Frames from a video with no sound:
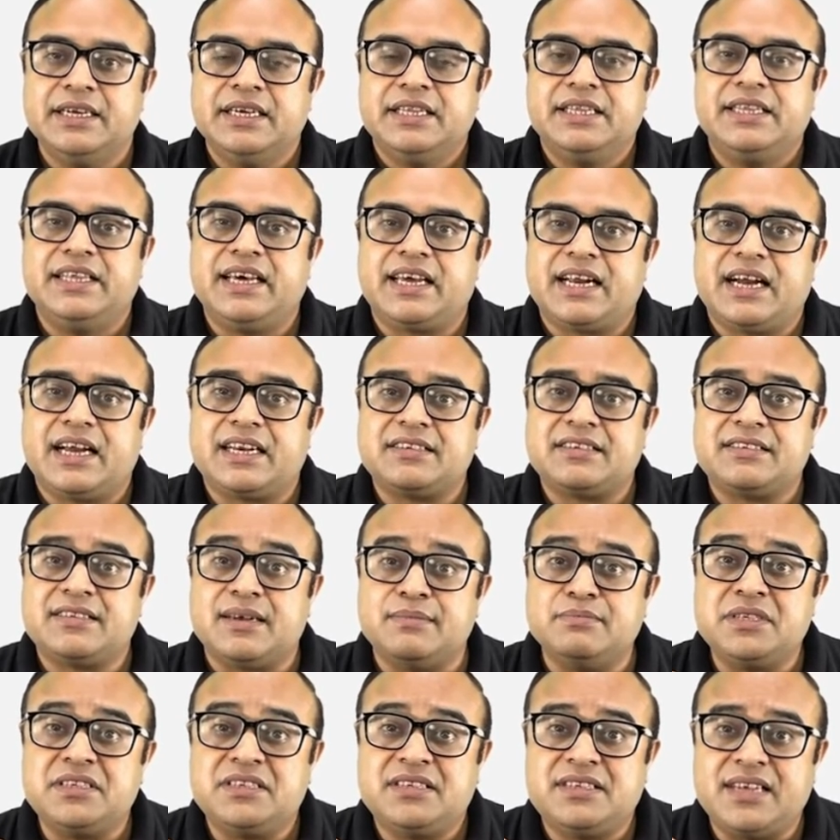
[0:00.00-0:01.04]
There are
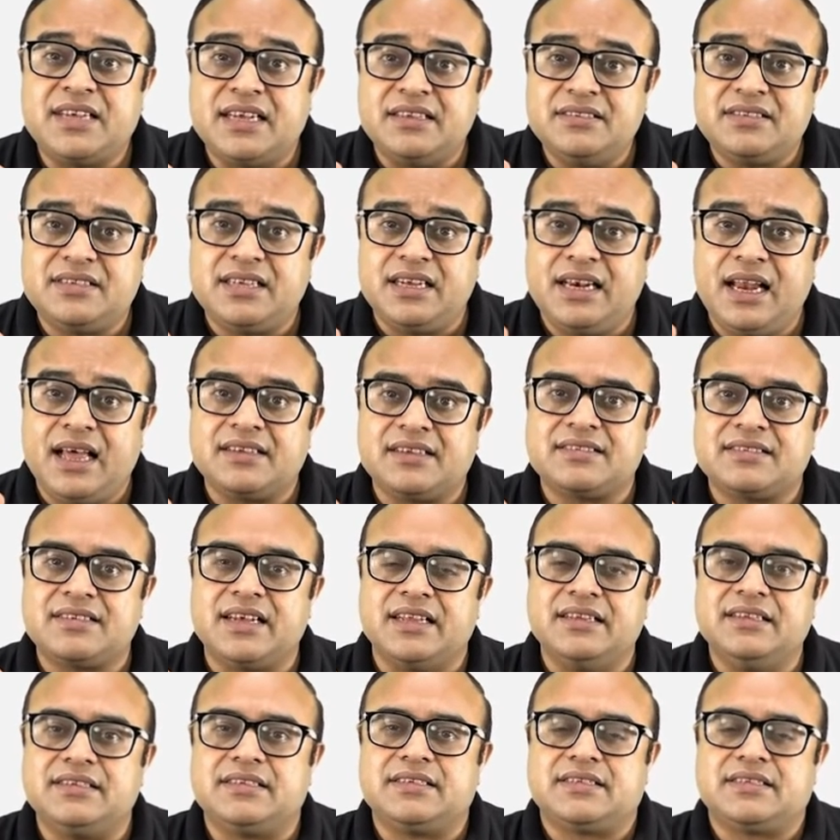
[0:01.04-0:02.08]
some sensilla
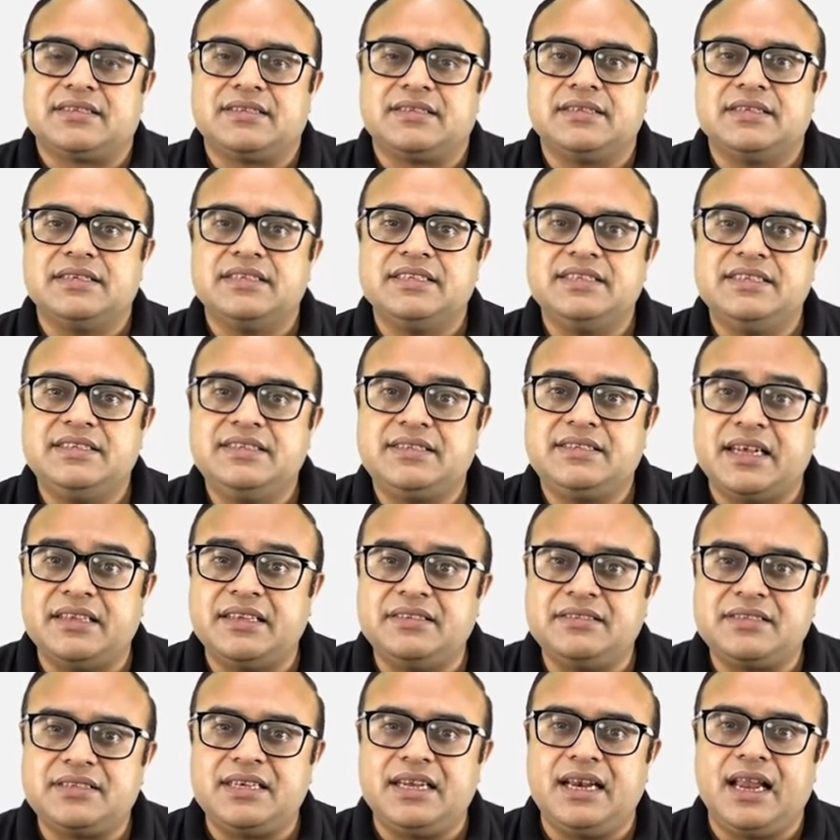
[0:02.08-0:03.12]
cells,
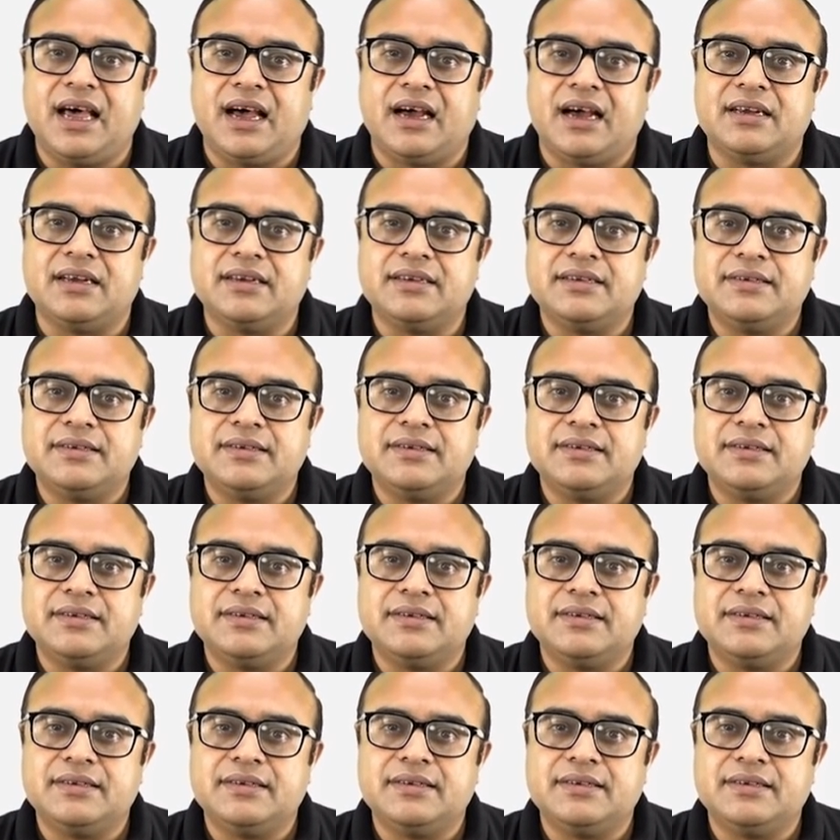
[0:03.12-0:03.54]
sensilla.